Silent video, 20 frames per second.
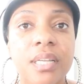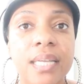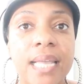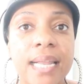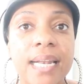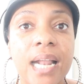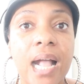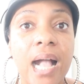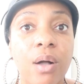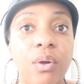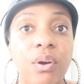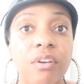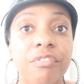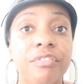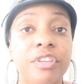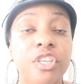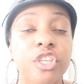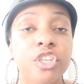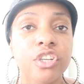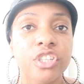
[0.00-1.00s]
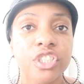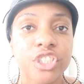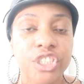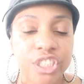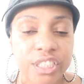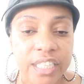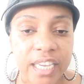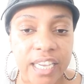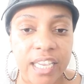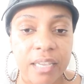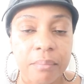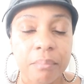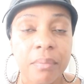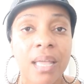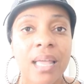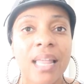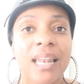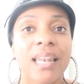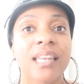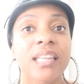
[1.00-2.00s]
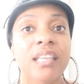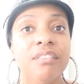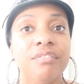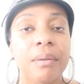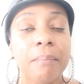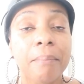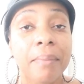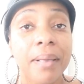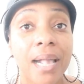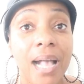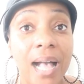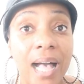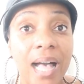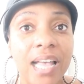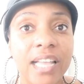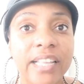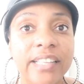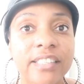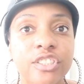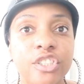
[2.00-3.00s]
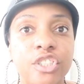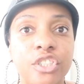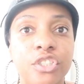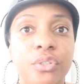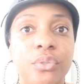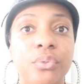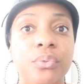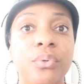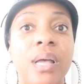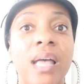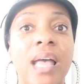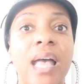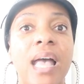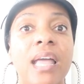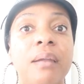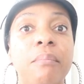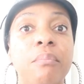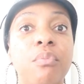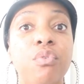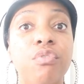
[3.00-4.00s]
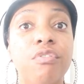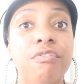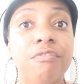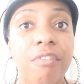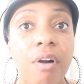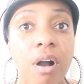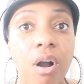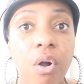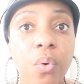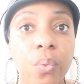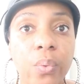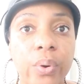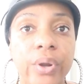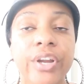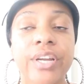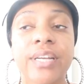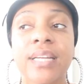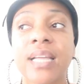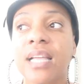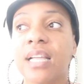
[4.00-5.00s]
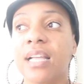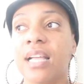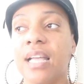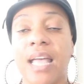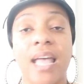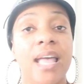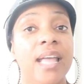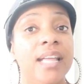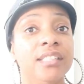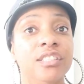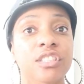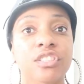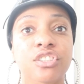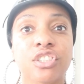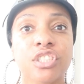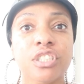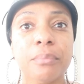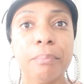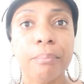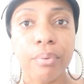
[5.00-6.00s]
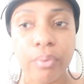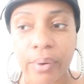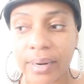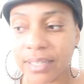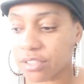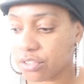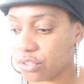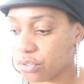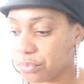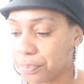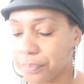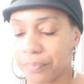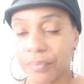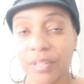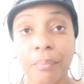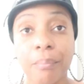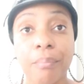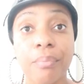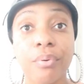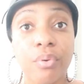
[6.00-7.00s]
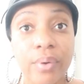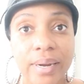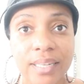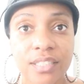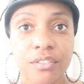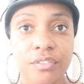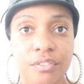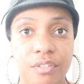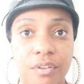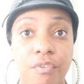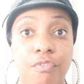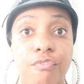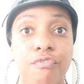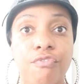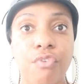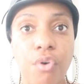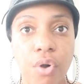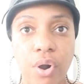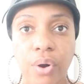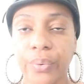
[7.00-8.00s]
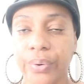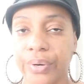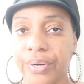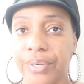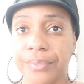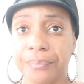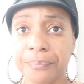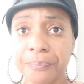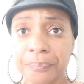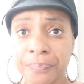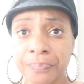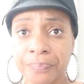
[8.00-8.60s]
Get out of your shame. Leave it behind you and move forward. And just press forward.